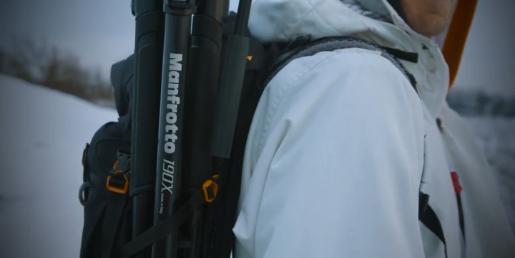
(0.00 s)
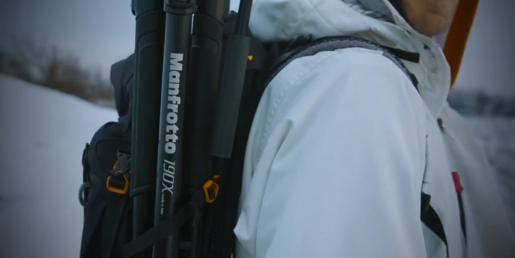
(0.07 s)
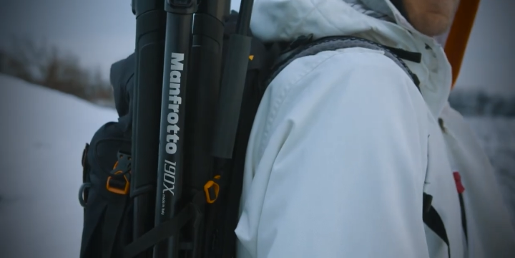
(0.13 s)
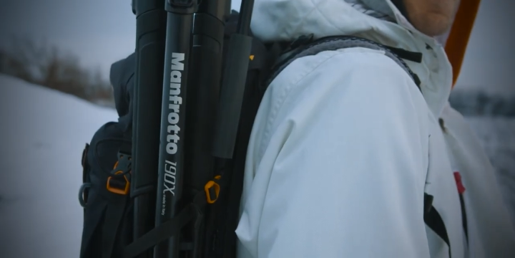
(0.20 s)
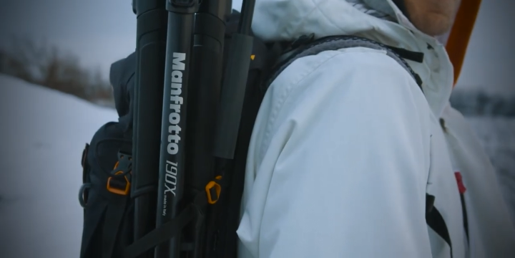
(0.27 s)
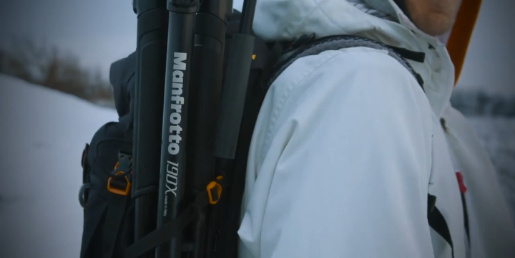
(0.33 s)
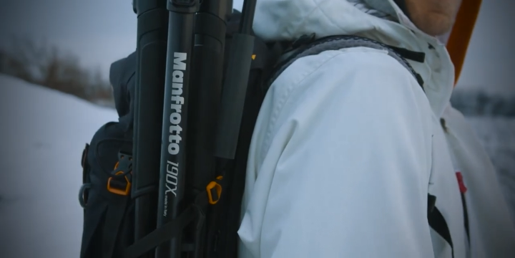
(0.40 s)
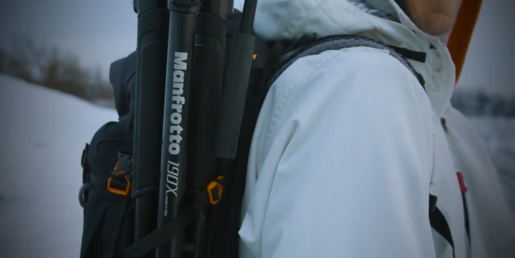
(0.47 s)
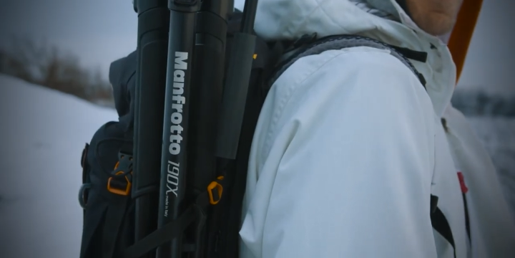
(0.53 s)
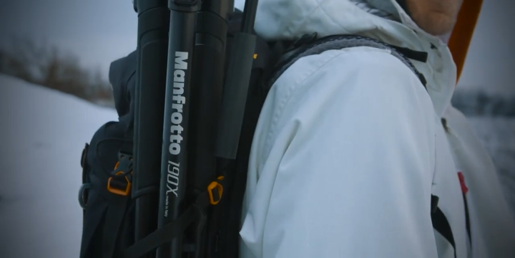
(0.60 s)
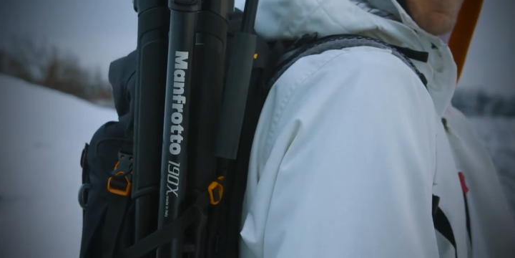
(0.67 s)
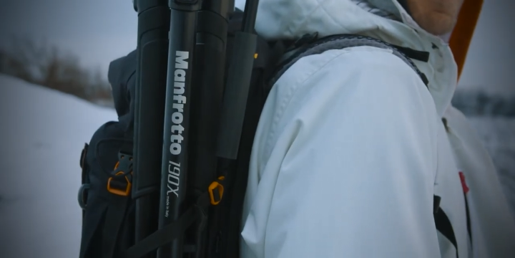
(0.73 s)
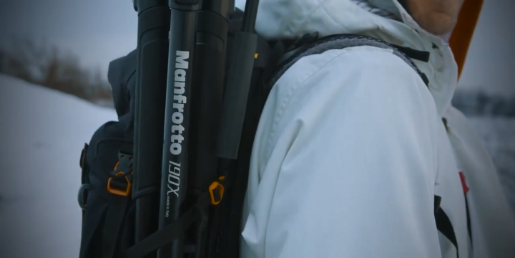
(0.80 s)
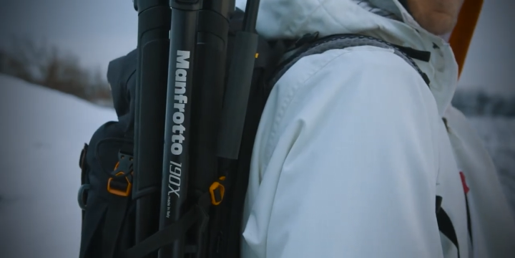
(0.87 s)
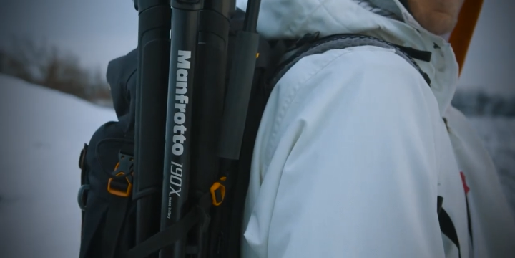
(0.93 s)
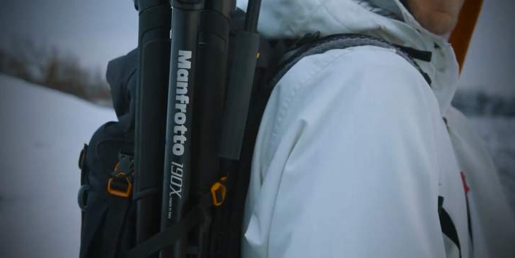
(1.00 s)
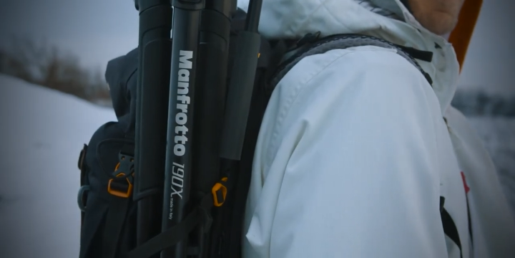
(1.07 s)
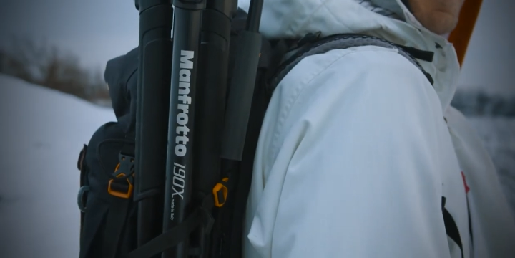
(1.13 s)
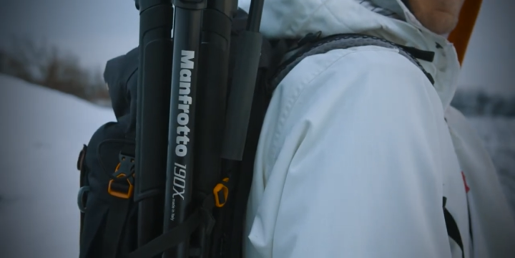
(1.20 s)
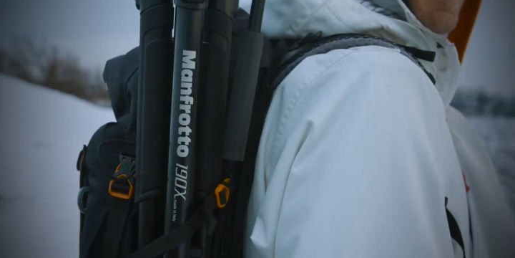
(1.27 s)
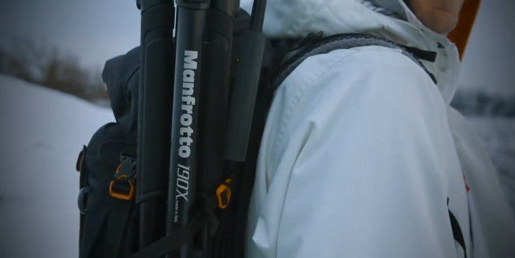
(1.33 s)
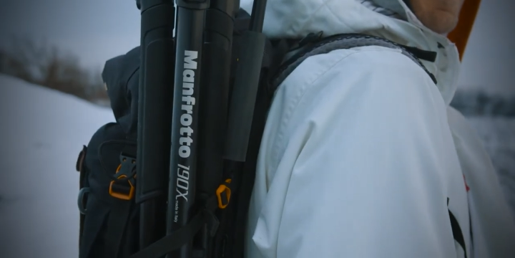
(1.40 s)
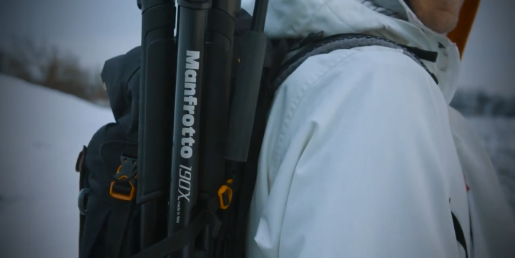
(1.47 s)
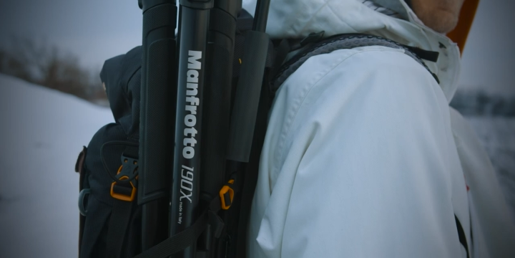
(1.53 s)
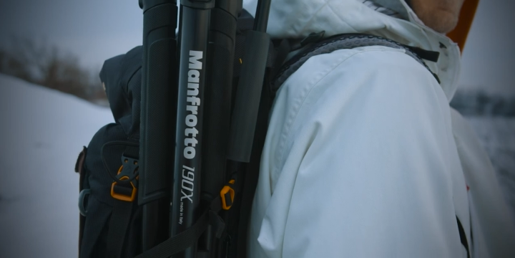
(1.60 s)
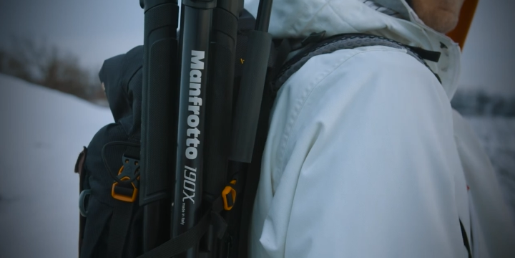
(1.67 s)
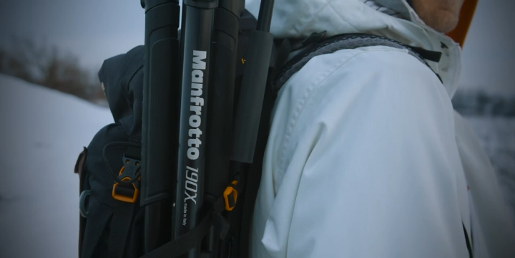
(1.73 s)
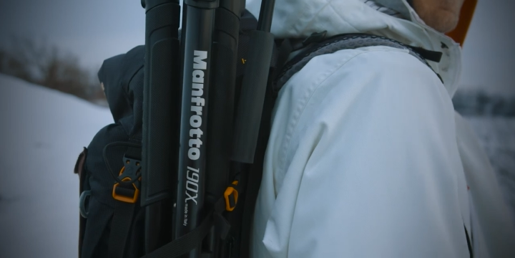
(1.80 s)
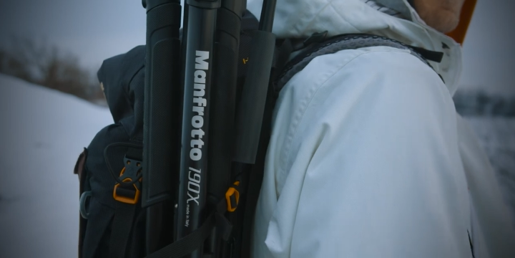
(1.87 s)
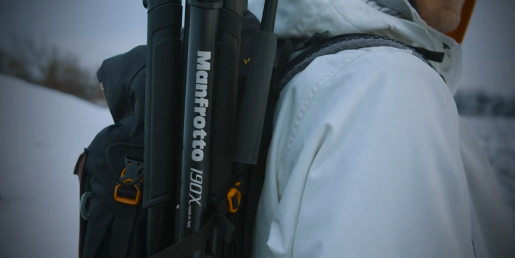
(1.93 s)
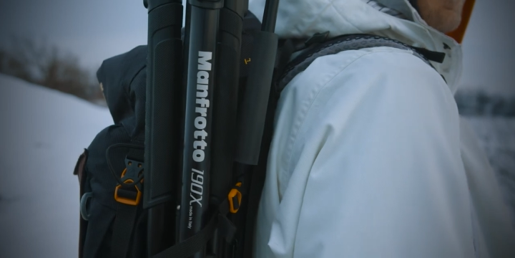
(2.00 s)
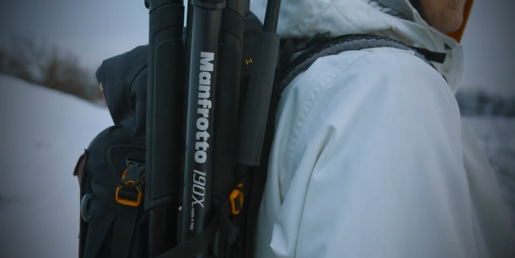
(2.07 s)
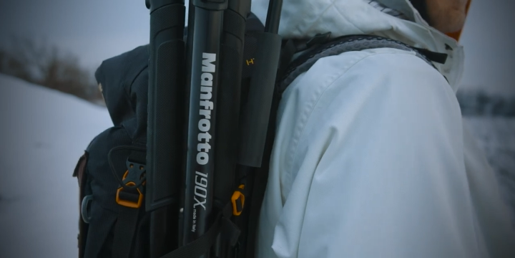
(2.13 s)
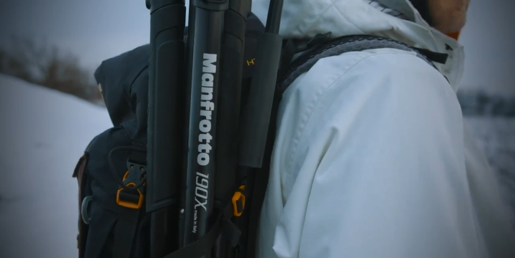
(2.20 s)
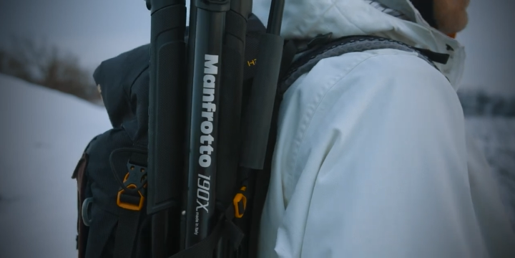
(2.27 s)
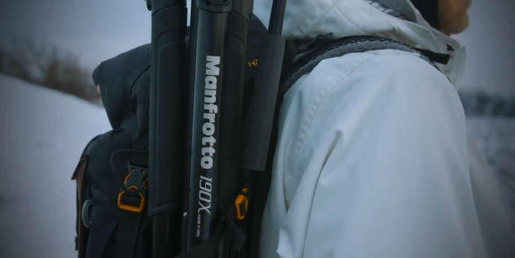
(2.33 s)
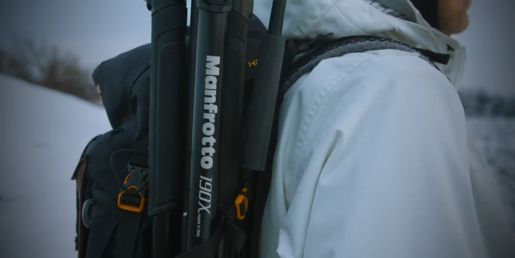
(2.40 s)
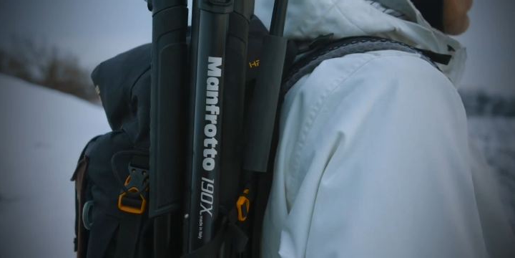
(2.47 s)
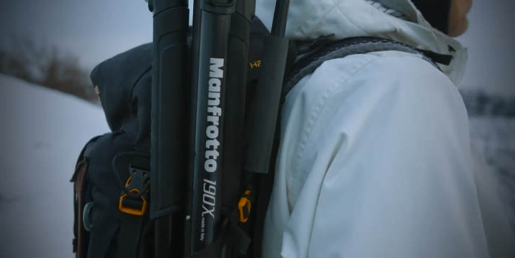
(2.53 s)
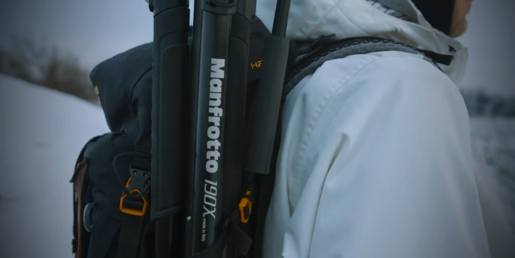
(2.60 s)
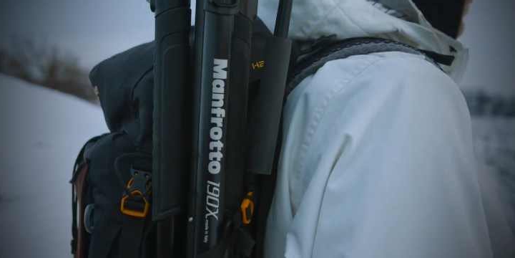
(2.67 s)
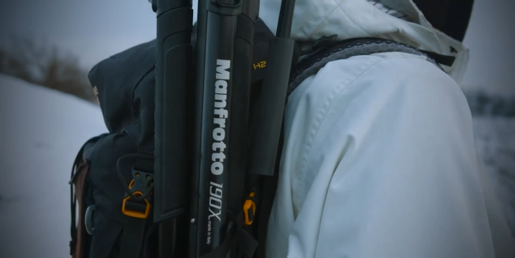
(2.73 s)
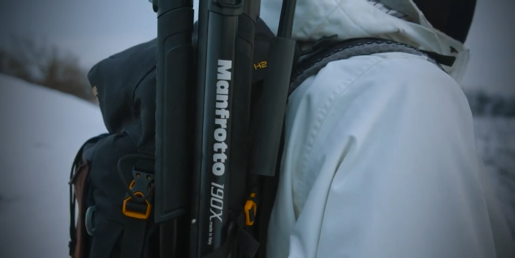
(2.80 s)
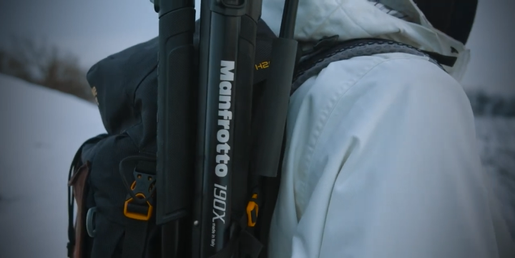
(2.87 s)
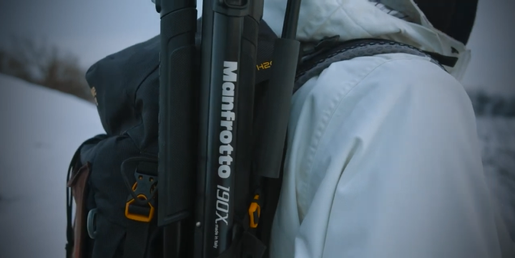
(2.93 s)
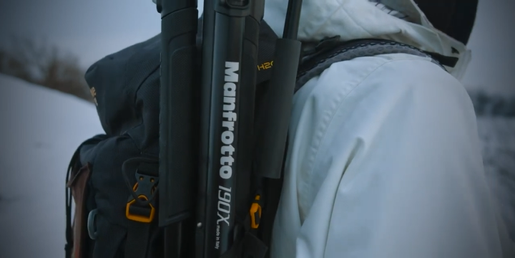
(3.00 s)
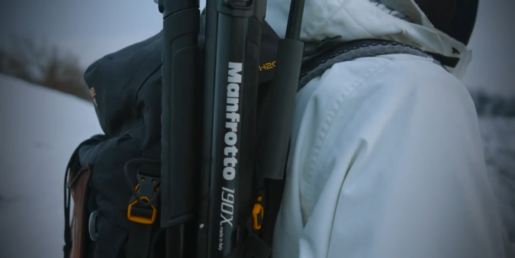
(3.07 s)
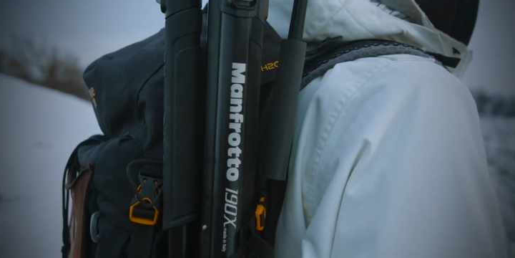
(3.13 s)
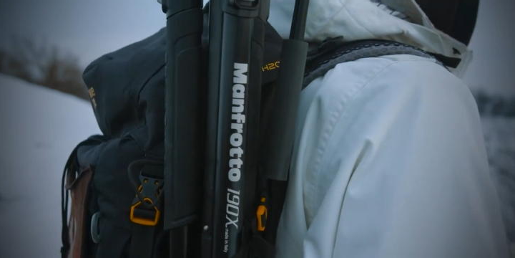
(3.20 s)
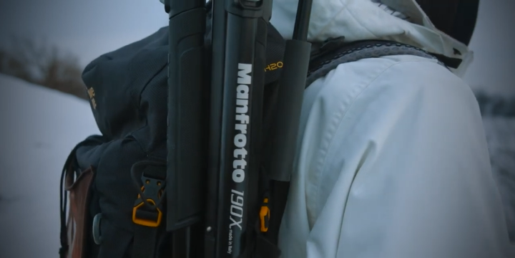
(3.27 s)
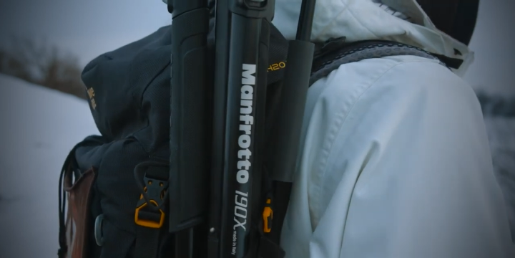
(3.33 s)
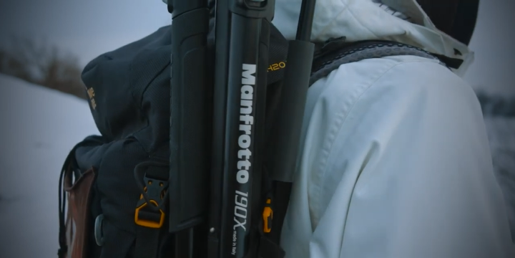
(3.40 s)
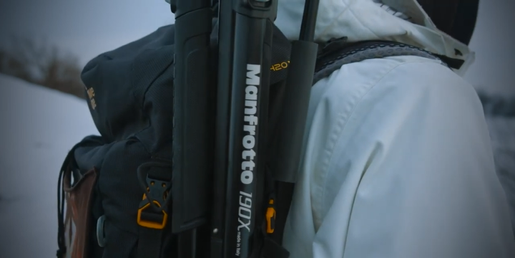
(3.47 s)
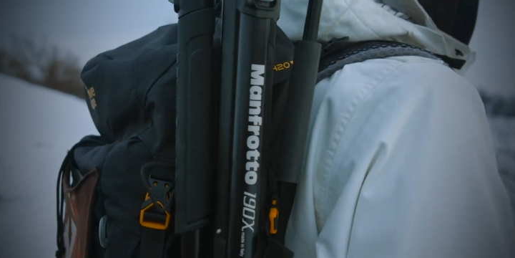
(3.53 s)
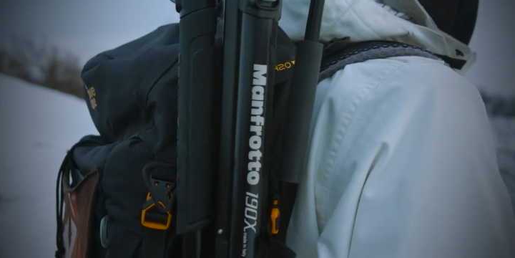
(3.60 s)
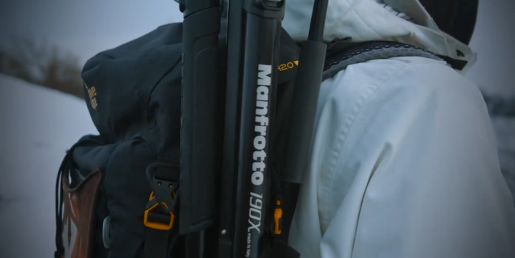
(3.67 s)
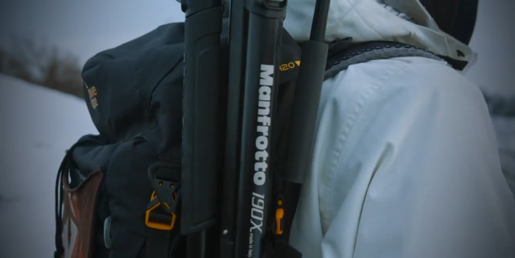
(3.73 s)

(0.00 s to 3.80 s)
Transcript: No face is visible, so there are no lips to read.